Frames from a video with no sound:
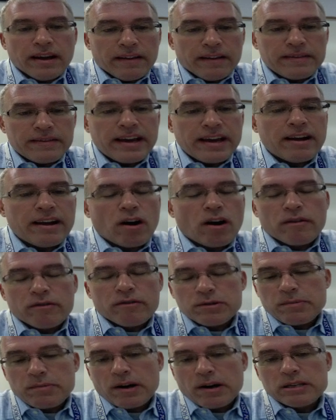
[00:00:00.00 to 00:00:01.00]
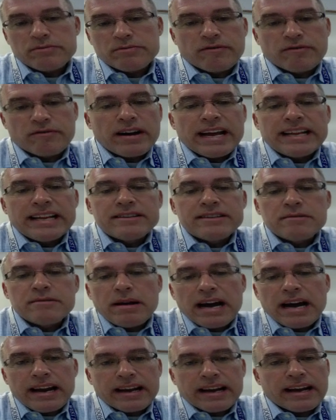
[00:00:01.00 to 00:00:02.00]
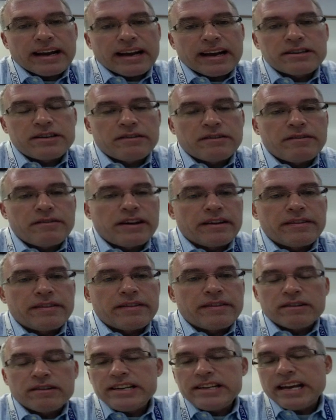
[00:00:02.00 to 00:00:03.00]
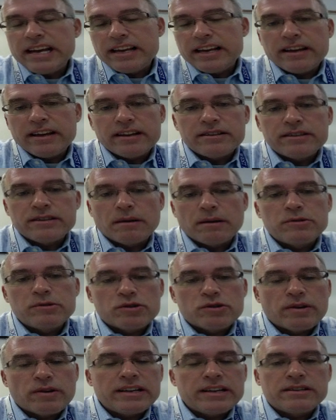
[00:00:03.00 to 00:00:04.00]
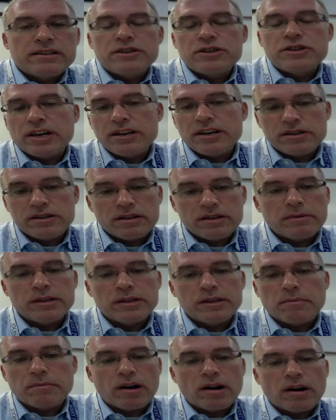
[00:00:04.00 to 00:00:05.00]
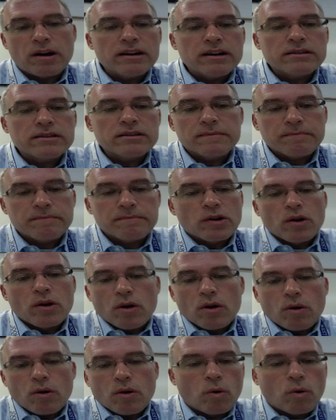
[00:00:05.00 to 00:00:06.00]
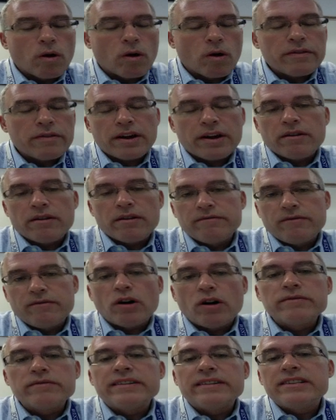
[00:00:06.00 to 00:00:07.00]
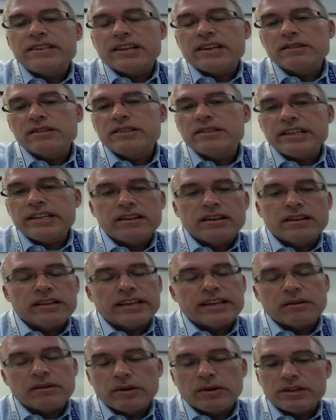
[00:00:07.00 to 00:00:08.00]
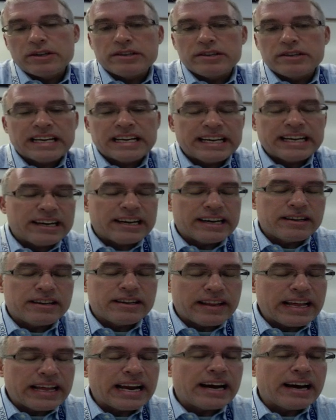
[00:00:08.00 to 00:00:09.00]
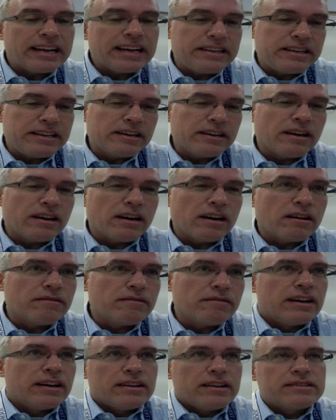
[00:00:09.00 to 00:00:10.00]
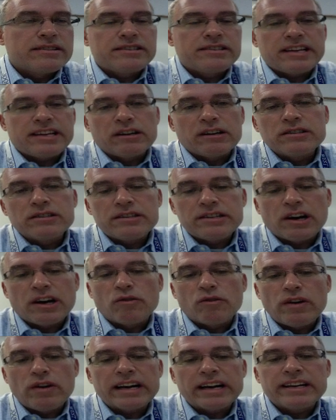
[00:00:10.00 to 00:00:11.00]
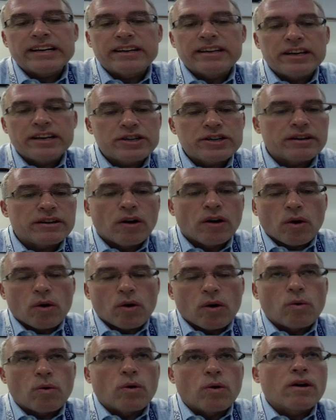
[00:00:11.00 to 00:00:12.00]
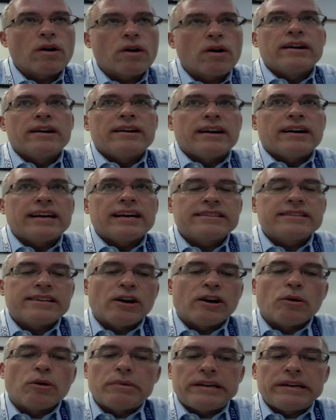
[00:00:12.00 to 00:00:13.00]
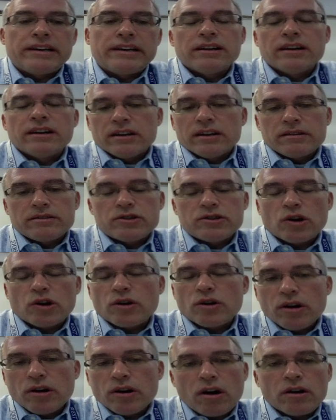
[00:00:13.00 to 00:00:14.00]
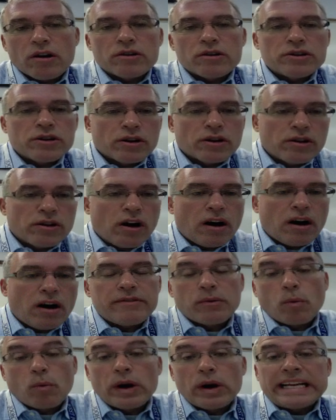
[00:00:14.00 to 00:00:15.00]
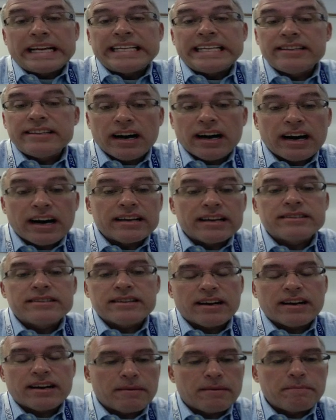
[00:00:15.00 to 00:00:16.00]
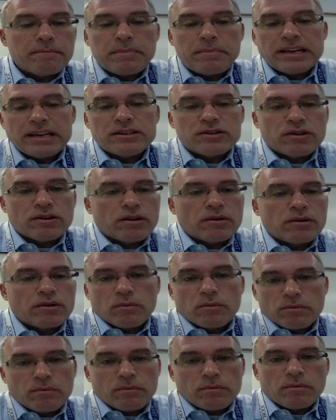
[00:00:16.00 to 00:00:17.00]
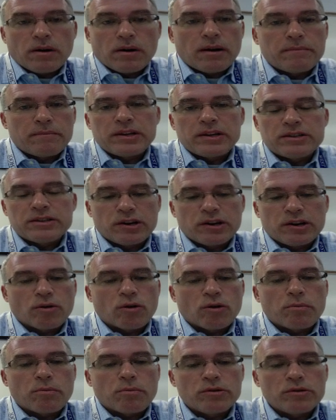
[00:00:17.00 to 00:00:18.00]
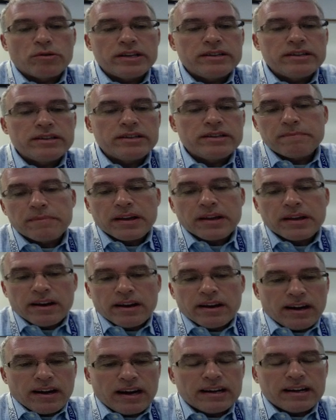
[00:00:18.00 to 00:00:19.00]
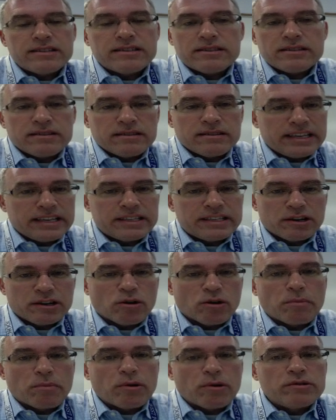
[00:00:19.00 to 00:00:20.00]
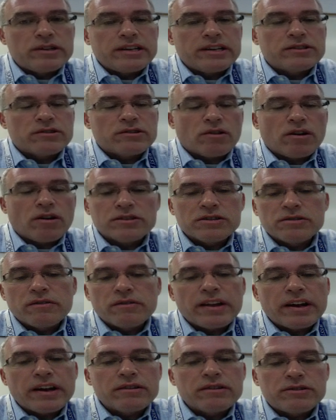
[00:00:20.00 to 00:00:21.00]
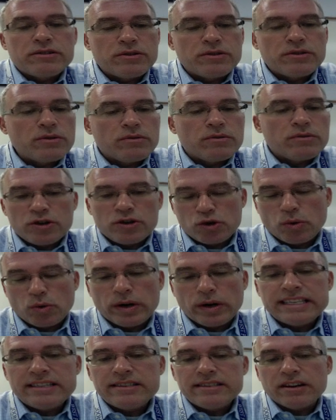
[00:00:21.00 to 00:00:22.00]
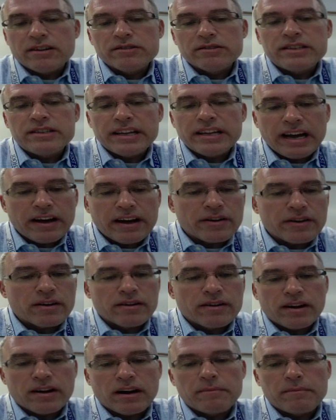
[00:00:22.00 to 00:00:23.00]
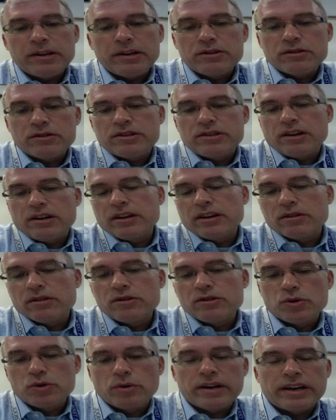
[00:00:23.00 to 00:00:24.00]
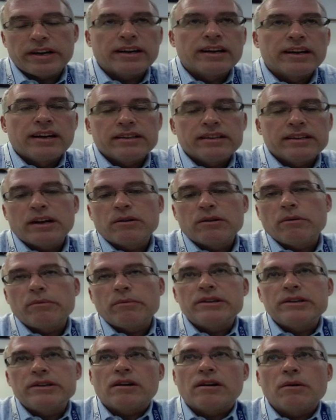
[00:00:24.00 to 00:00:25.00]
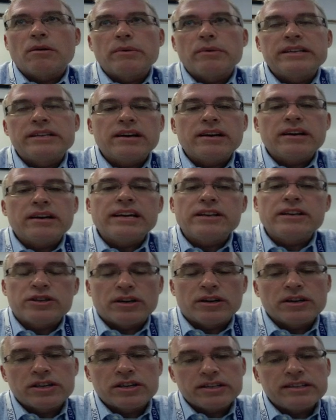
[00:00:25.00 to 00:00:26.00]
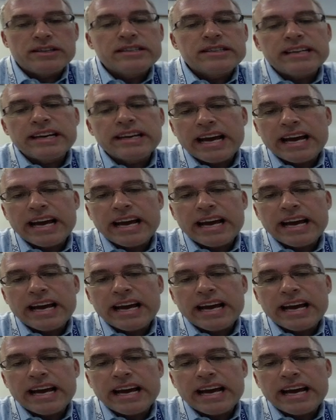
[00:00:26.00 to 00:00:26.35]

They are responsible for enzymatic activity. They are taking in substrates and changing them into products or they're involved in cell signaling, which is connected to that idea of cell to cell recognition, or a cell being turned on or turned off and what it does um, based on um, these integral proteins. Uh, these integral proteins are also there to join cells together, um, intercellular joining, like what we saw with tight junctions and